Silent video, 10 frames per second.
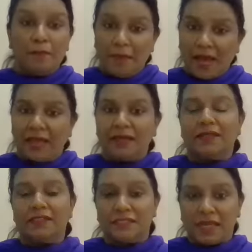
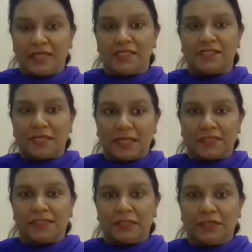Man decides that.
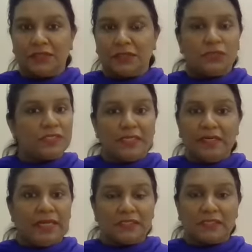So
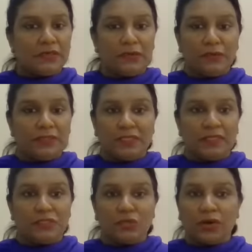
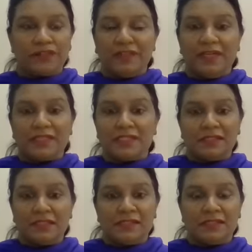the geography
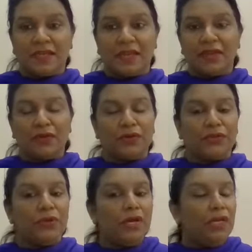lessons there, or
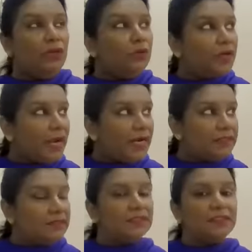you look
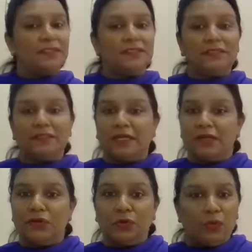at the earth,
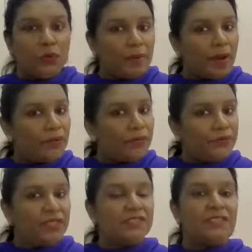there are no
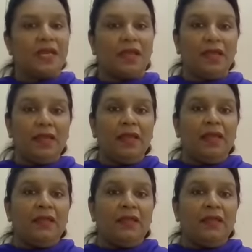boundaries there.